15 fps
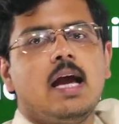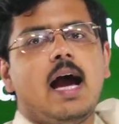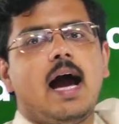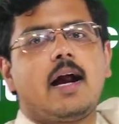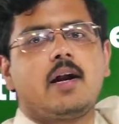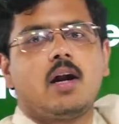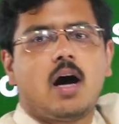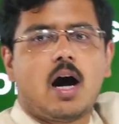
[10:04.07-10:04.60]

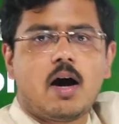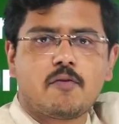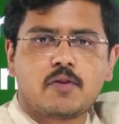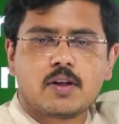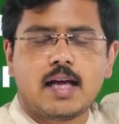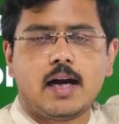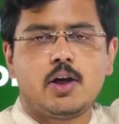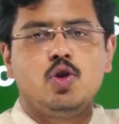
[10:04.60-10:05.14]
and after
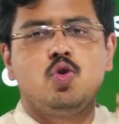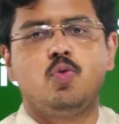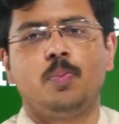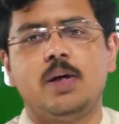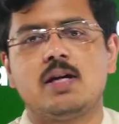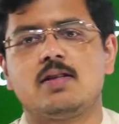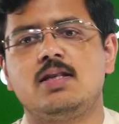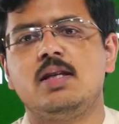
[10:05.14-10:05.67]
that
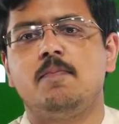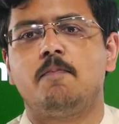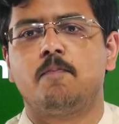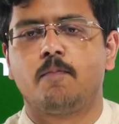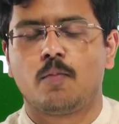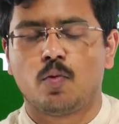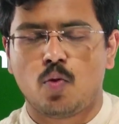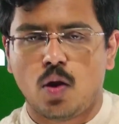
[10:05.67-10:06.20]
UPSC
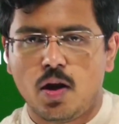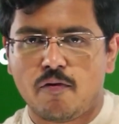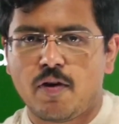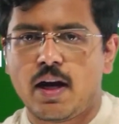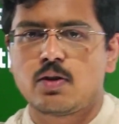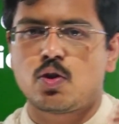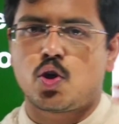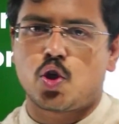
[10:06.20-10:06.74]

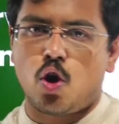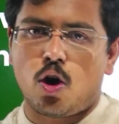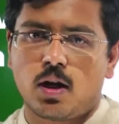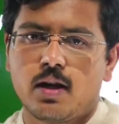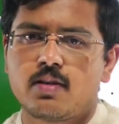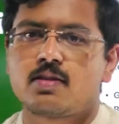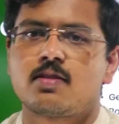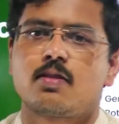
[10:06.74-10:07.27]
qualifies or
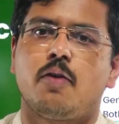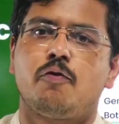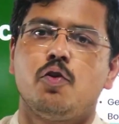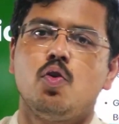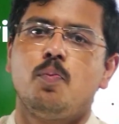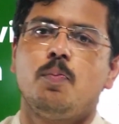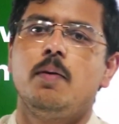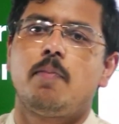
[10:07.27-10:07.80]
shortlists a
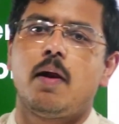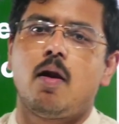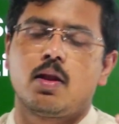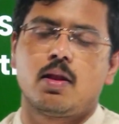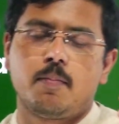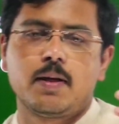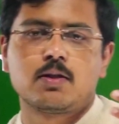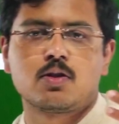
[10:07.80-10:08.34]
few people on
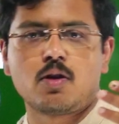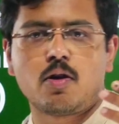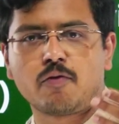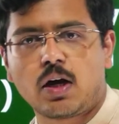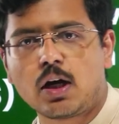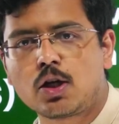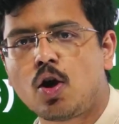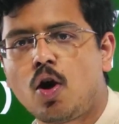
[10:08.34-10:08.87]
the basis of
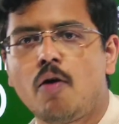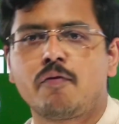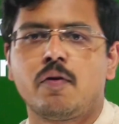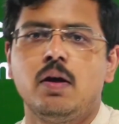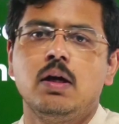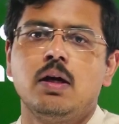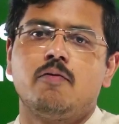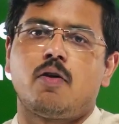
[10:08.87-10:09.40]
cutoff
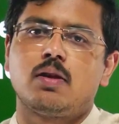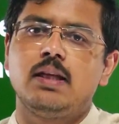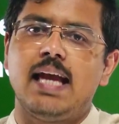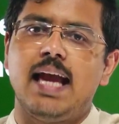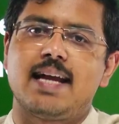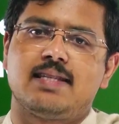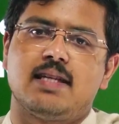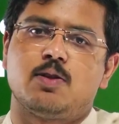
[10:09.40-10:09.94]
for the
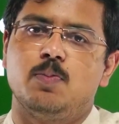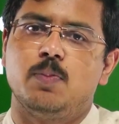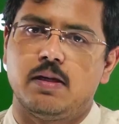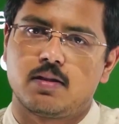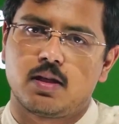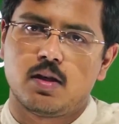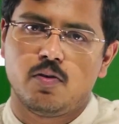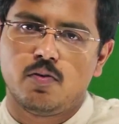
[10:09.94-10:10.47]

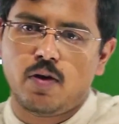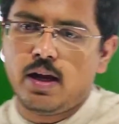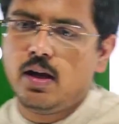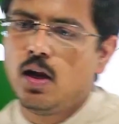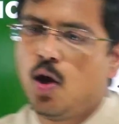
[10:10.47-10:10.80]
SSBs. Fine.